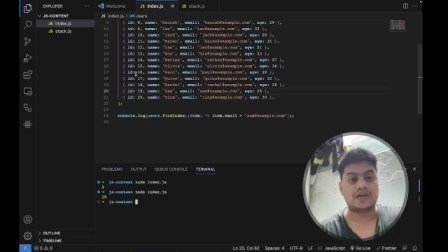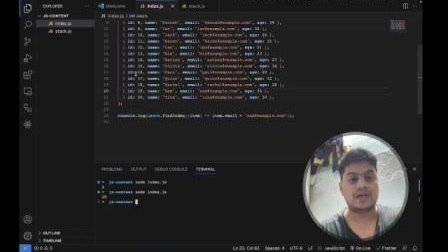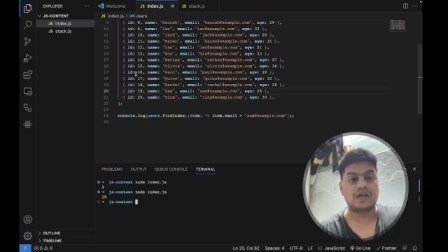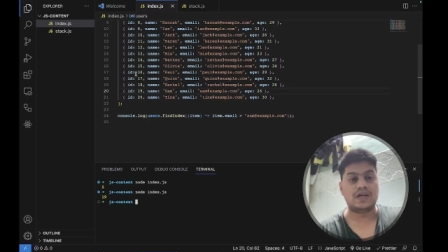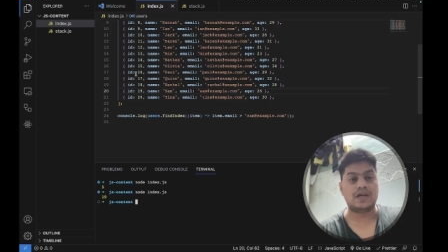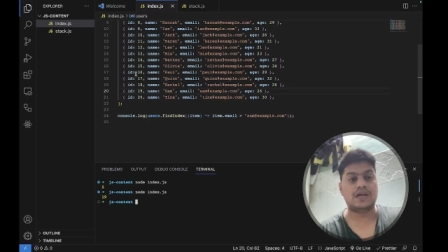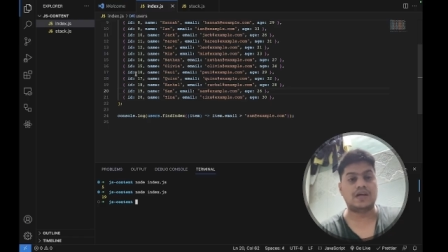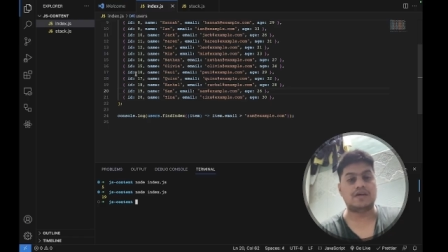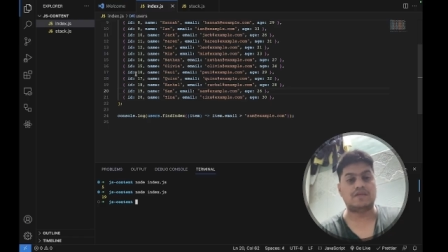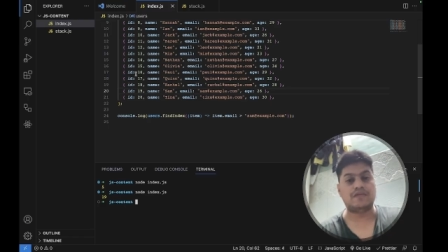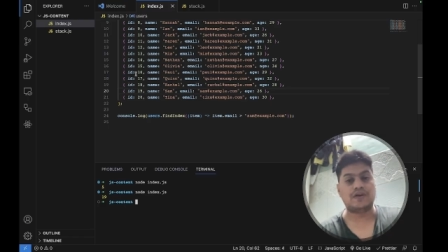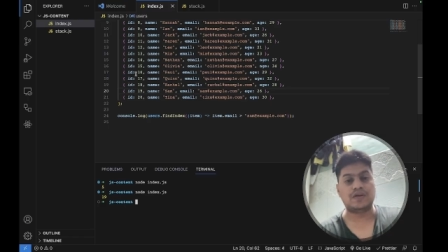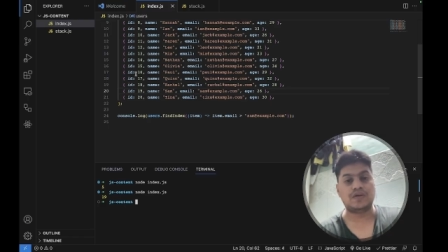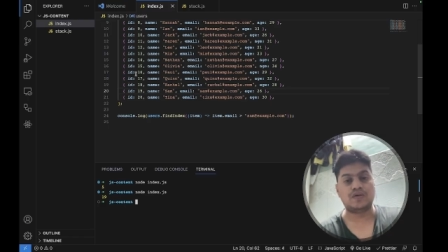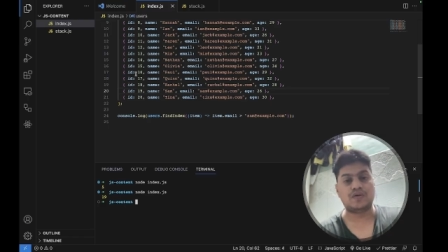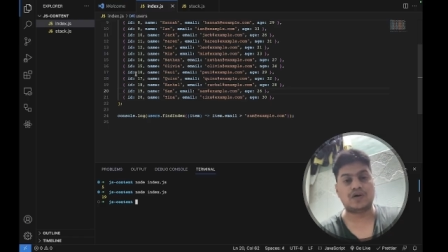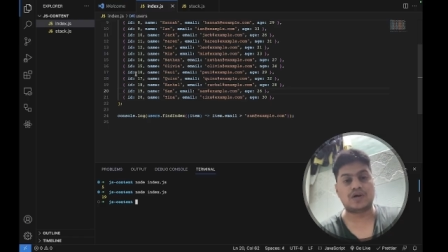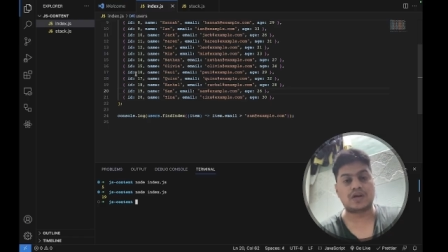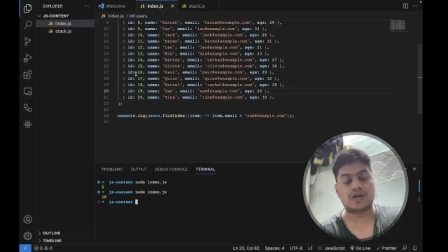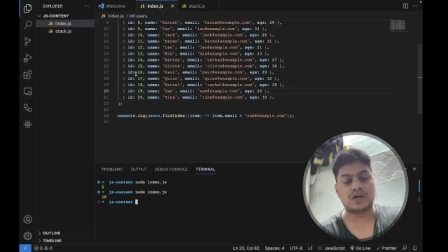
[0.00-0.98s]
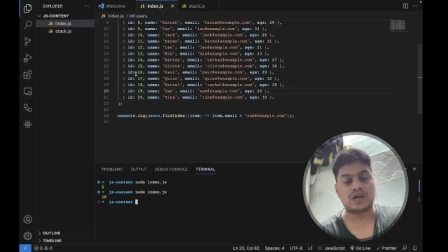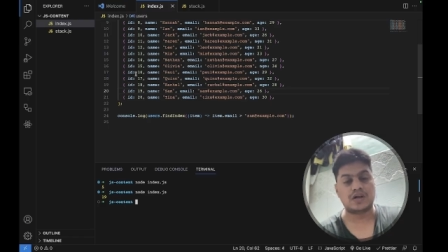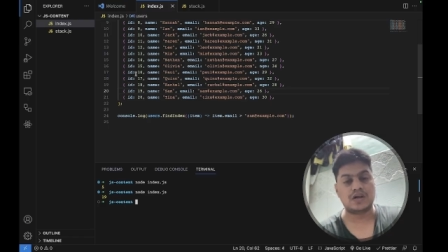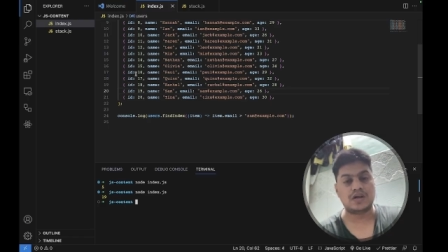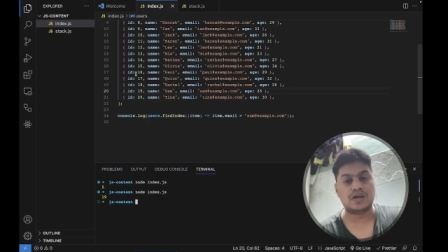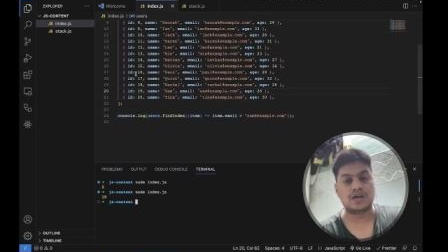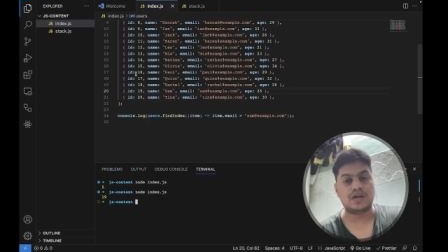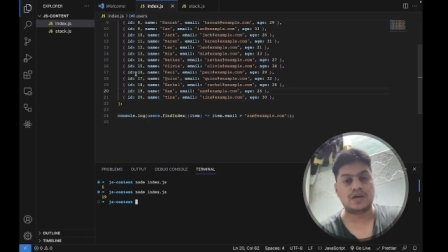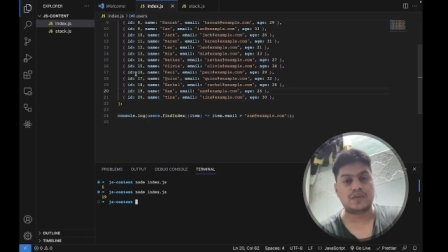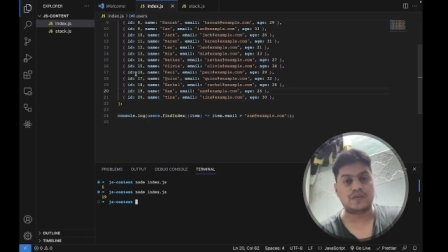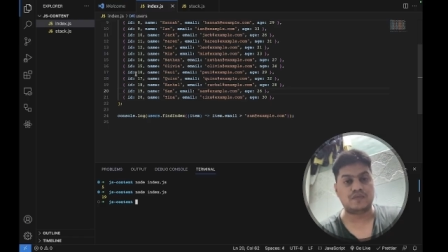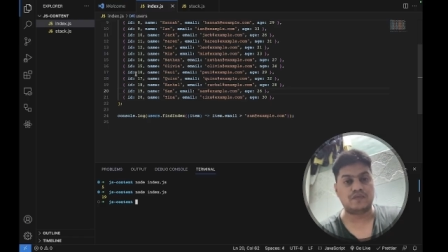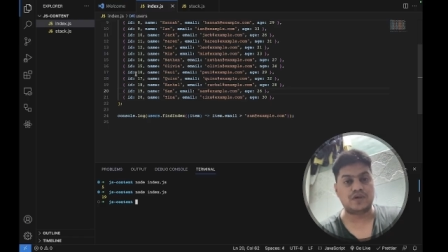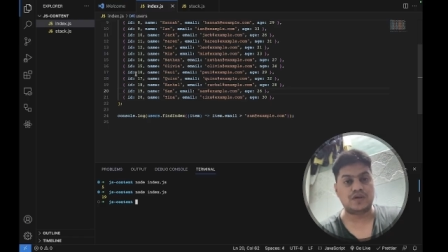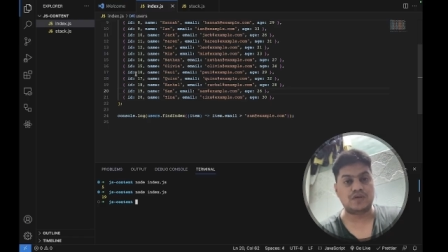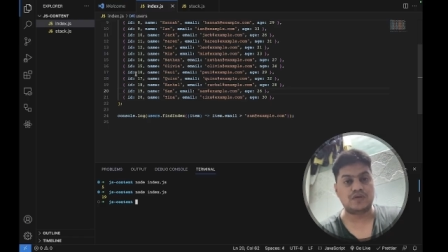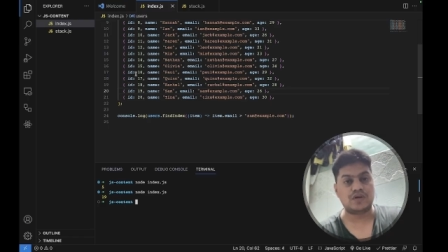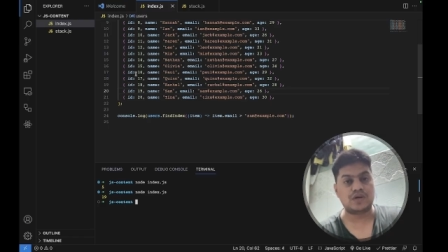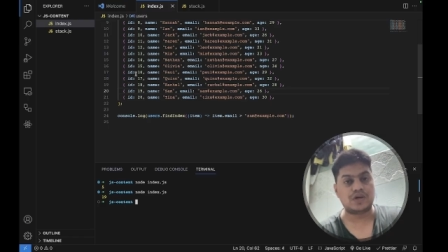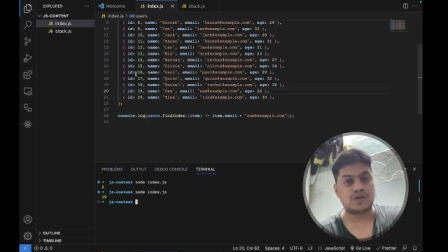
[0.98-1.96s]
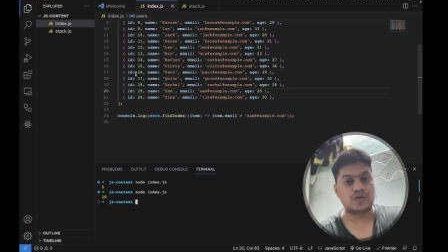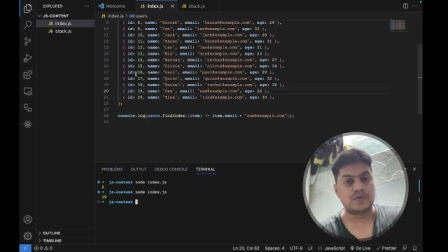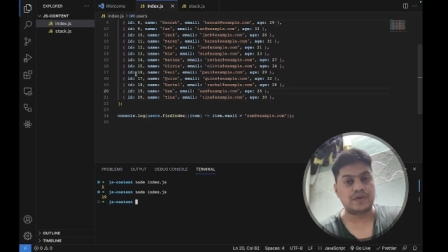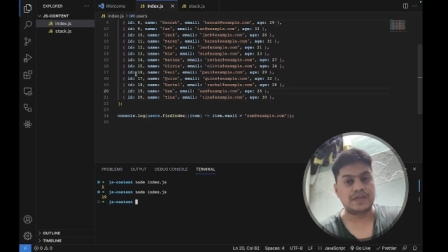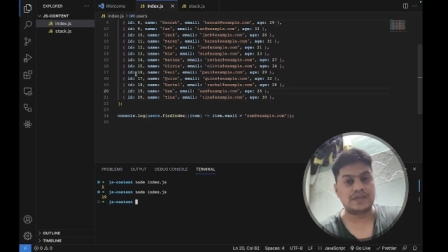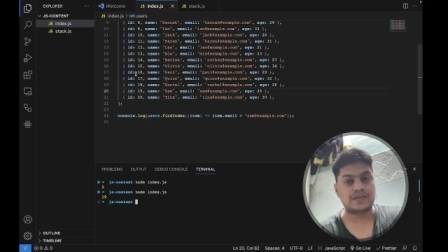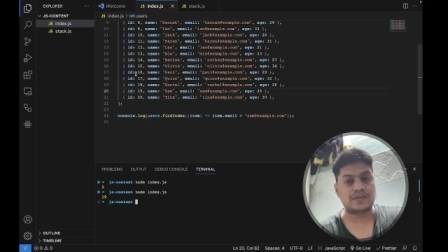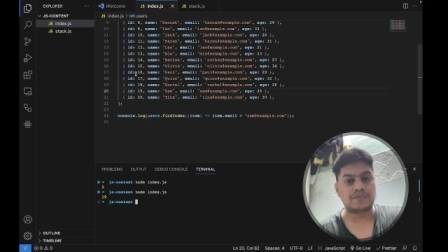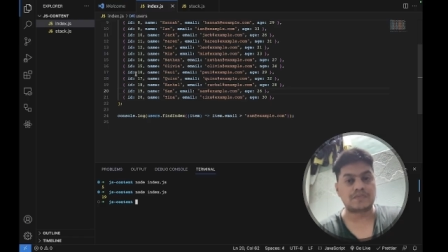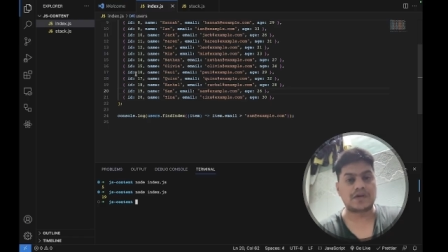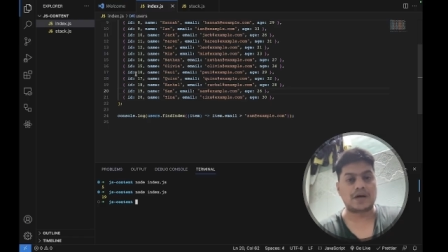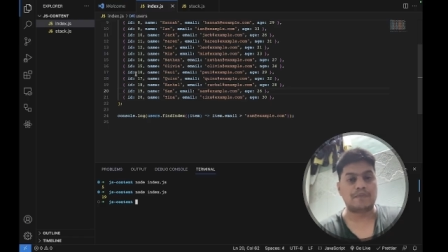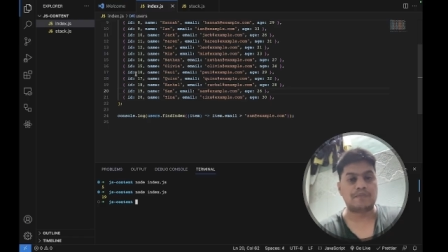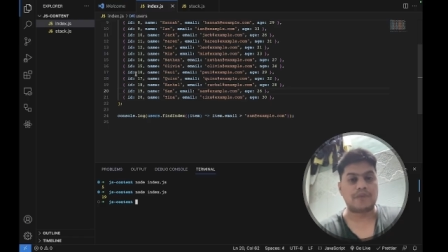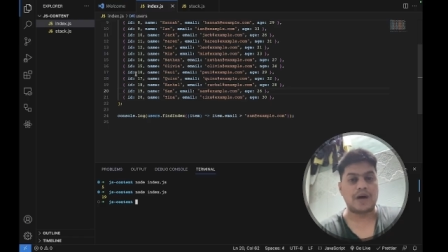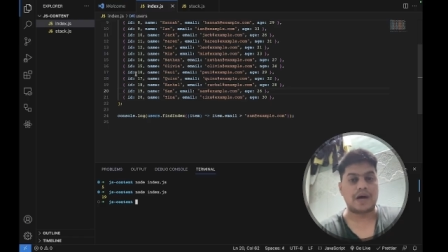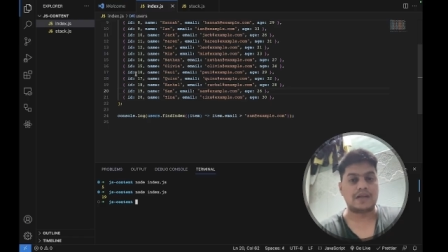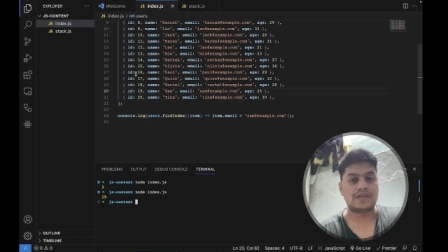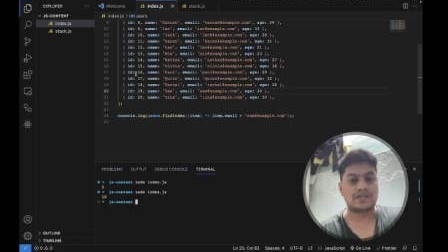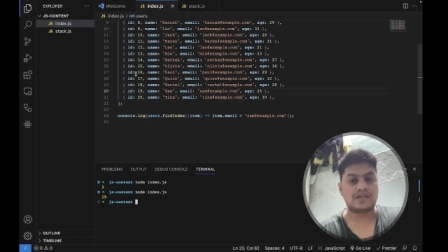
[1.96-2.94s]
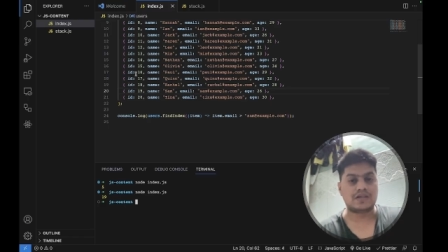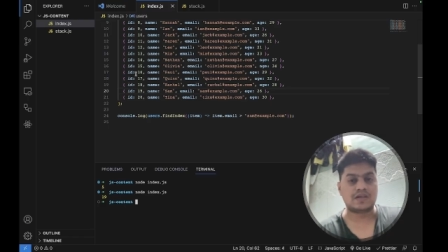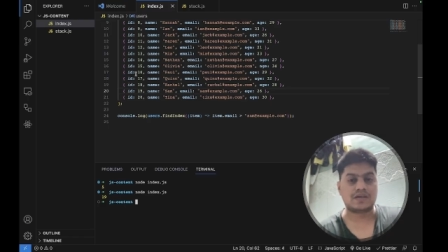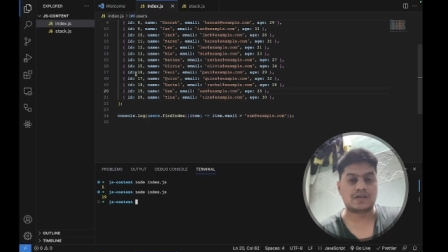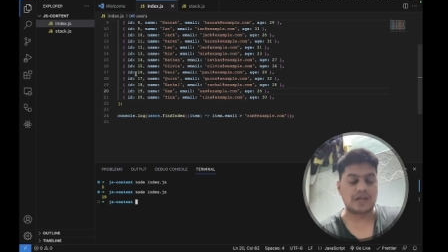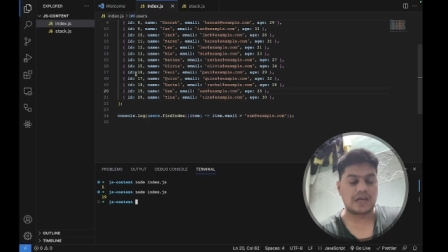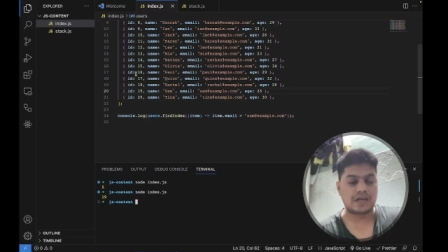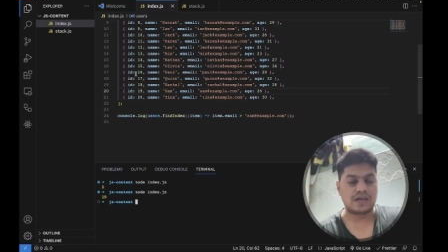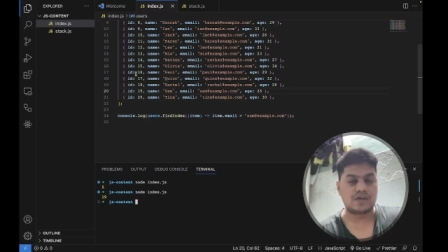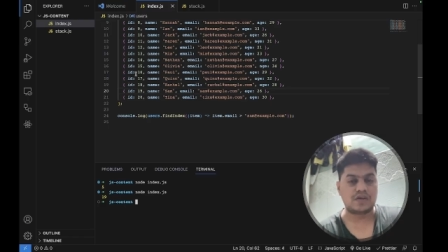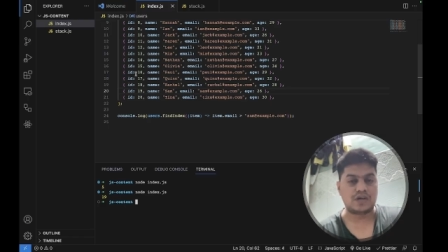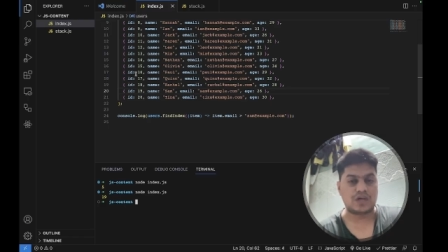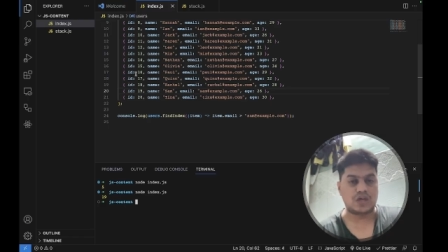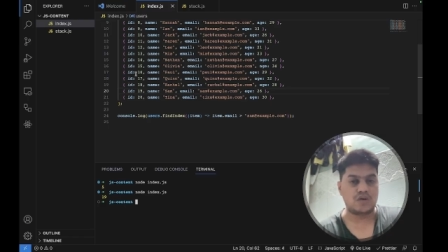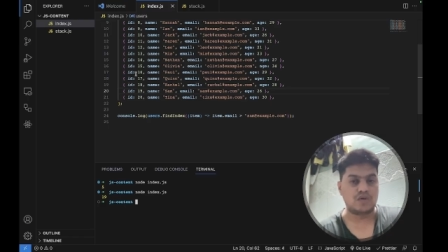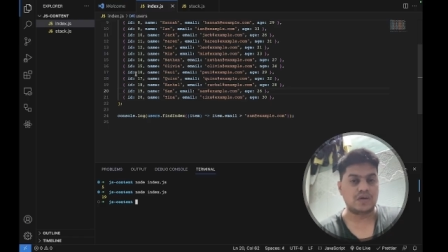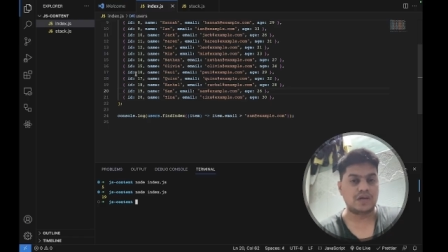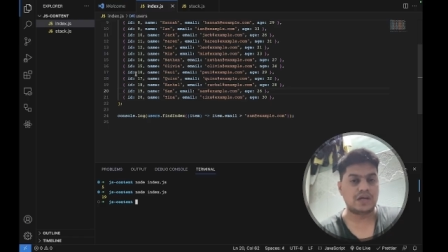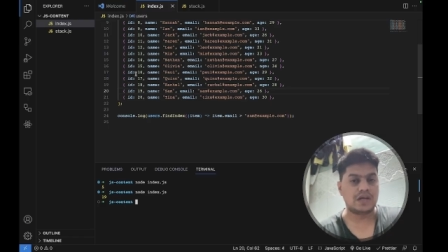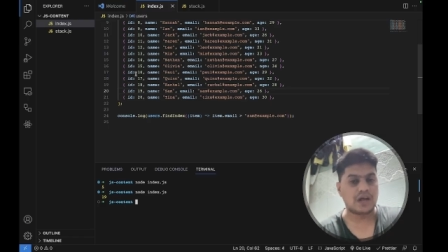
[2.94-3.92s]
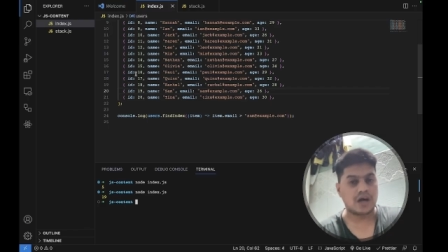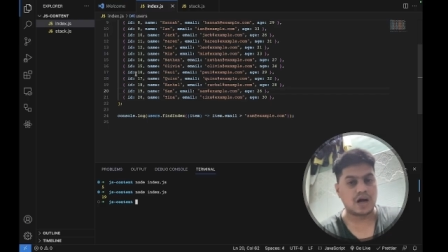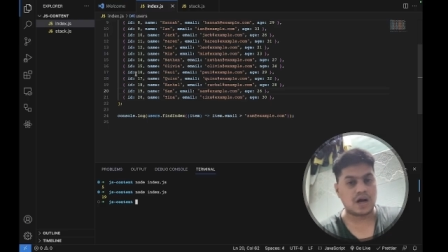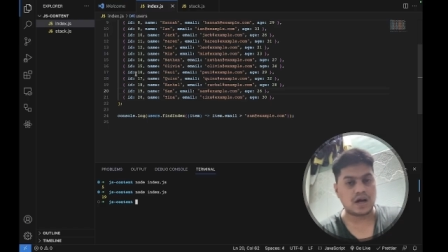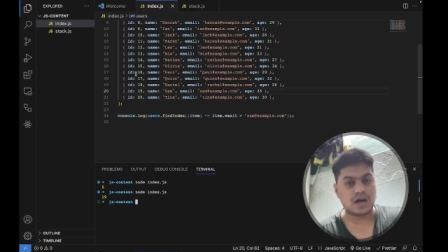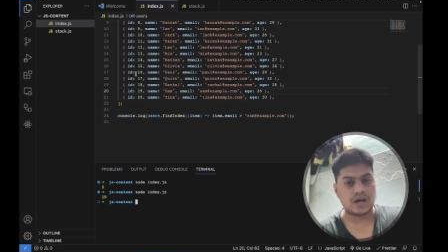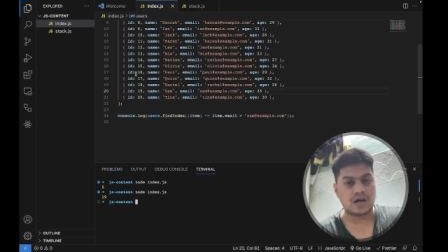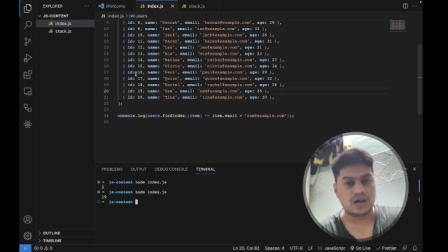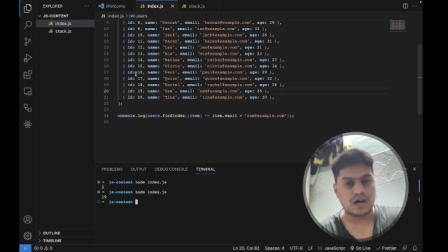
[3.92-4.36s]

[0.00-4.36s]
when you are doing some comparison. Like you need a